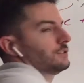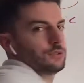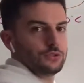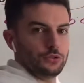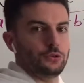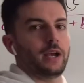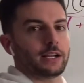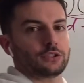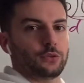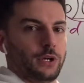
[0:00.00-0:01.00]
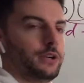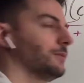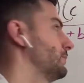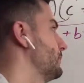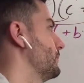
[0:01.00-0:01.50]
So 2x squared,
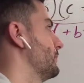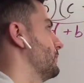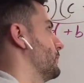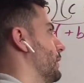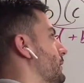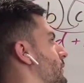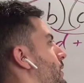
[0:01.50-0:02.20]
right?